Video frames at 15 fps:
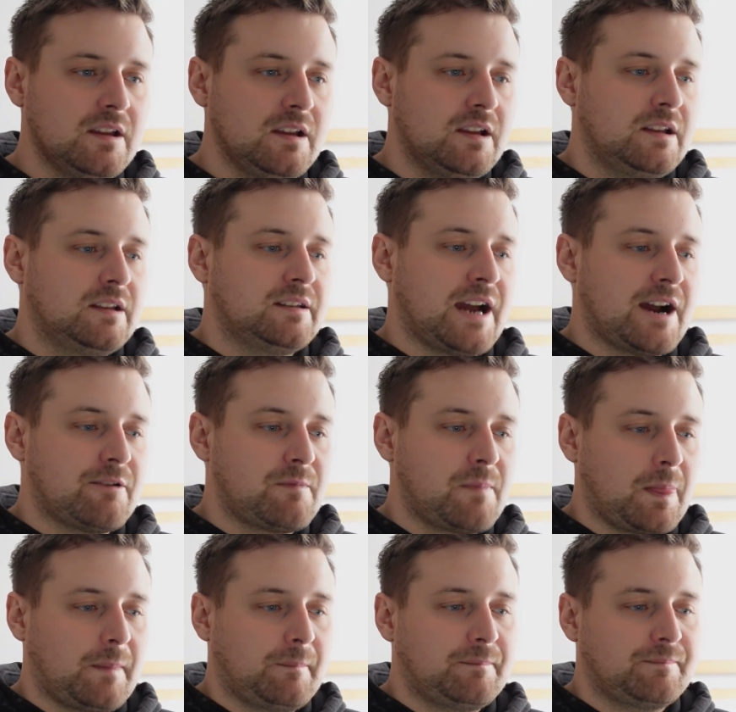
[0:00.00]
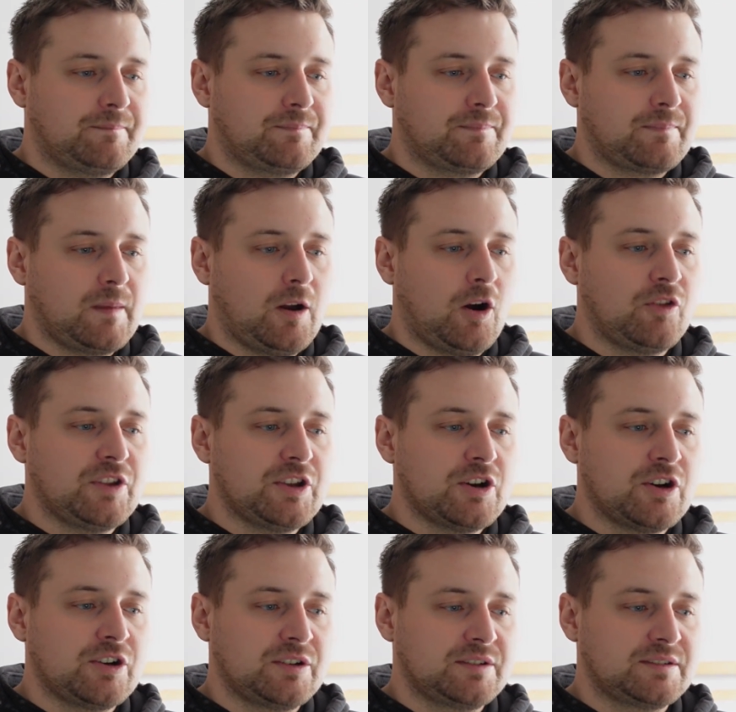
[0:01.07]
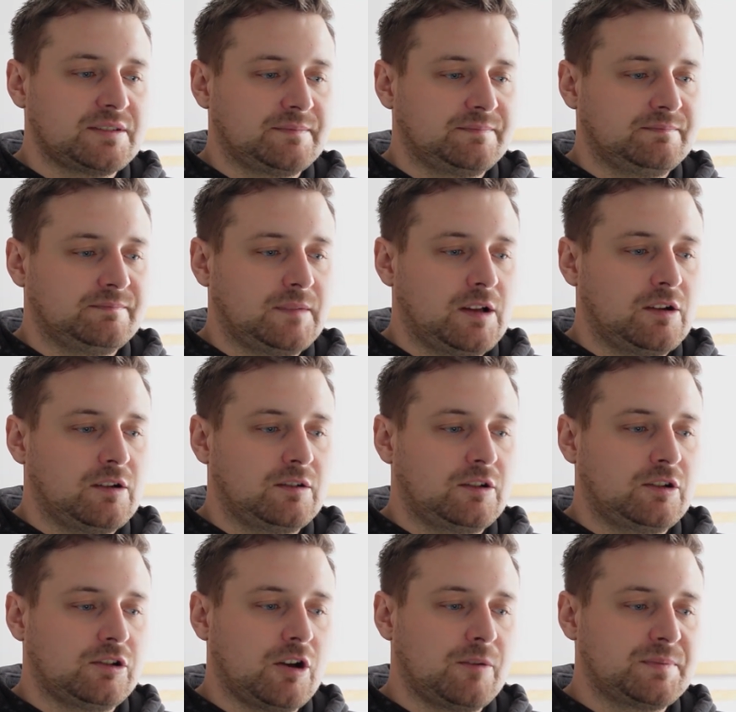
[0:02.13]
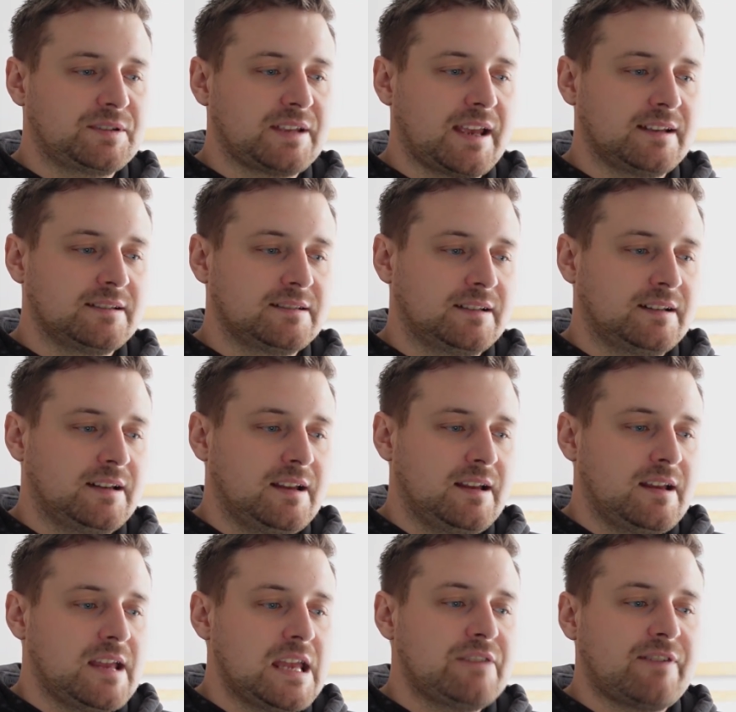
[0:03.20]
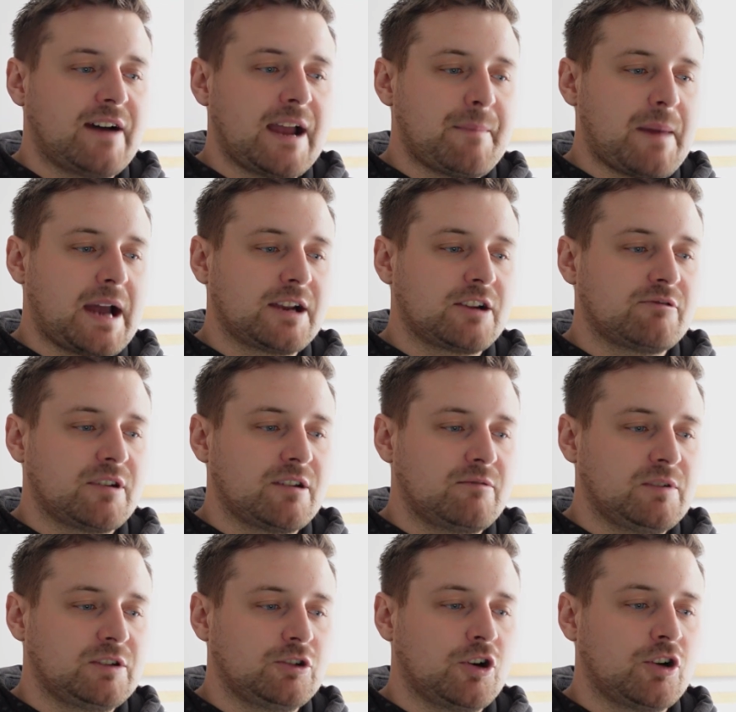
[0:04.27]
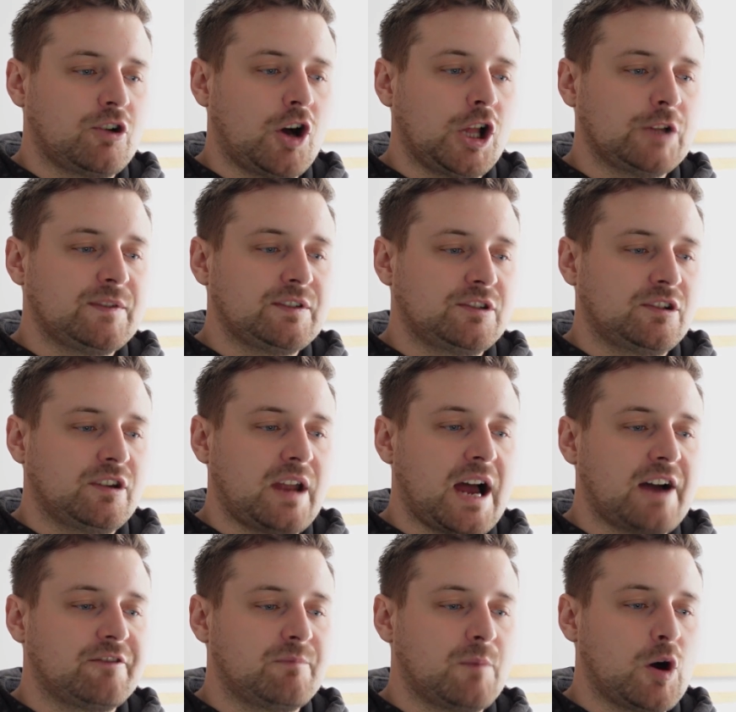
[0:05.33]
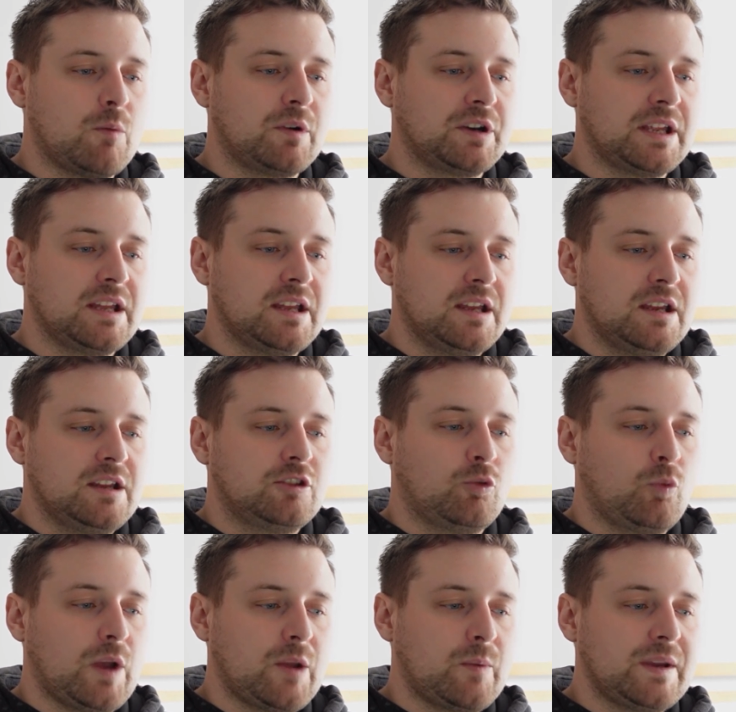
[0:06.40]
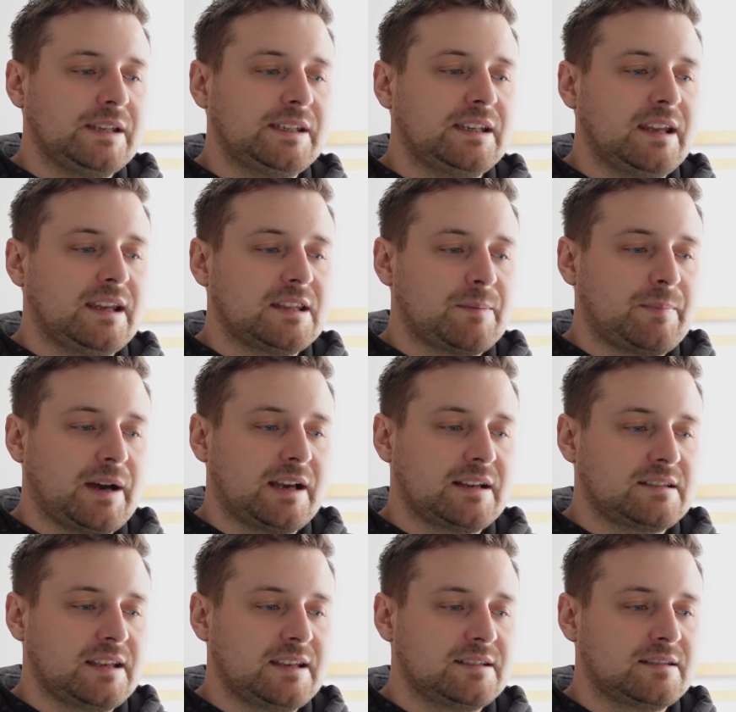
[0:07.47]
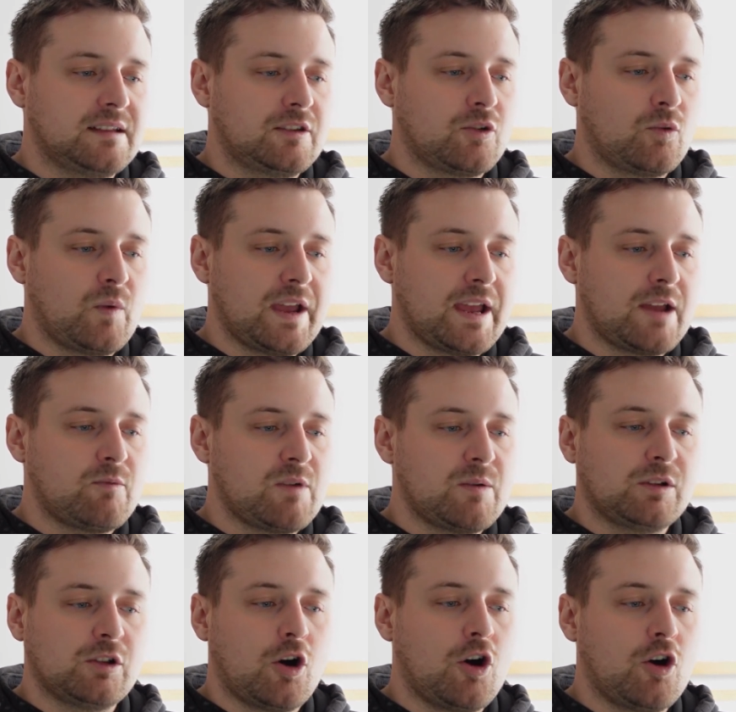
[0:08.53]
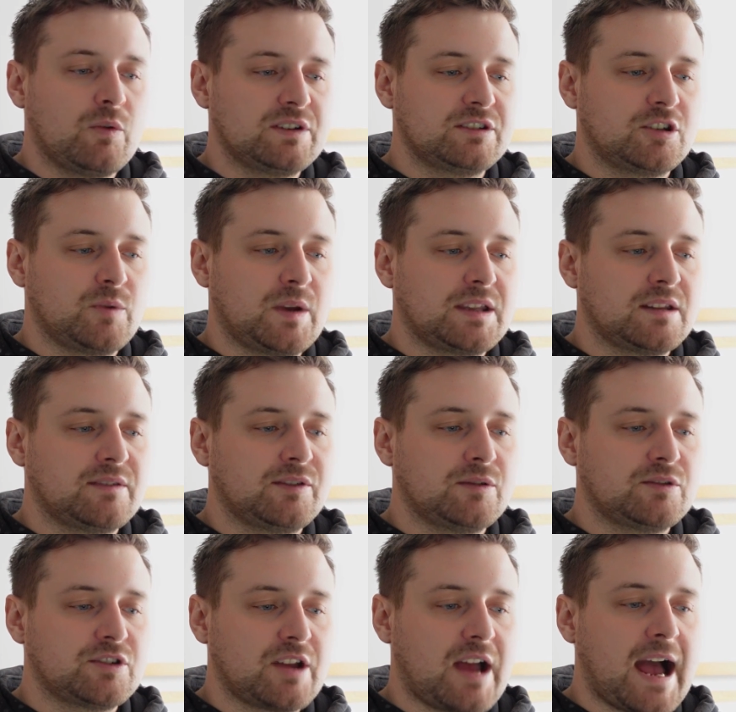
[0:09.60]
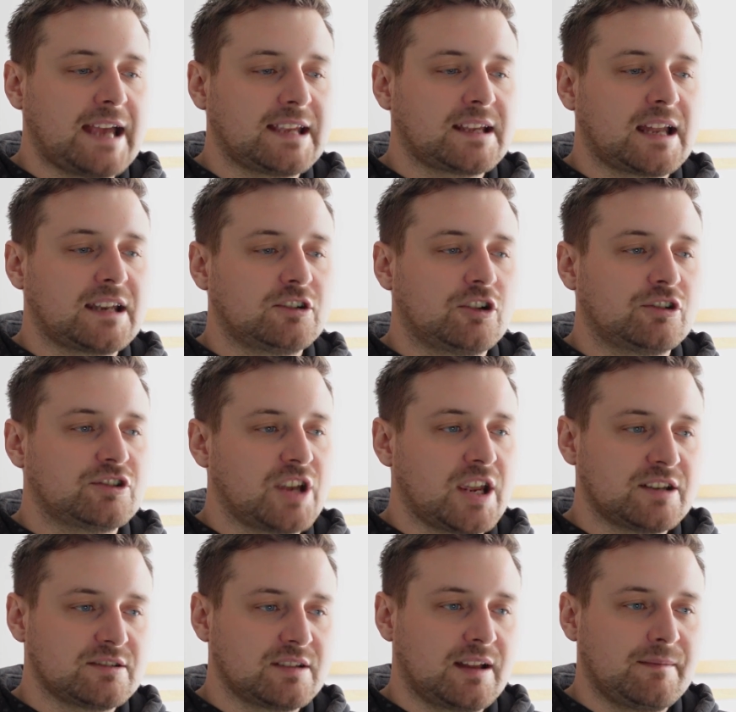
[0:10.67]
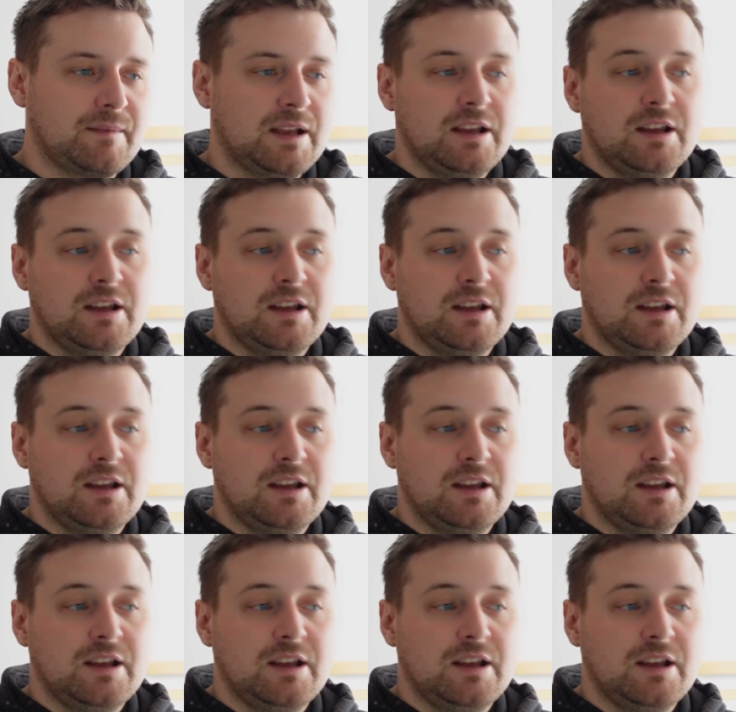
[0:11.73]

Now, on the owners, Klopp says, if I'm angry, we don't all of a sudden have more money. The way we did it in the past is the way we will always do it in the future. I cannot change that.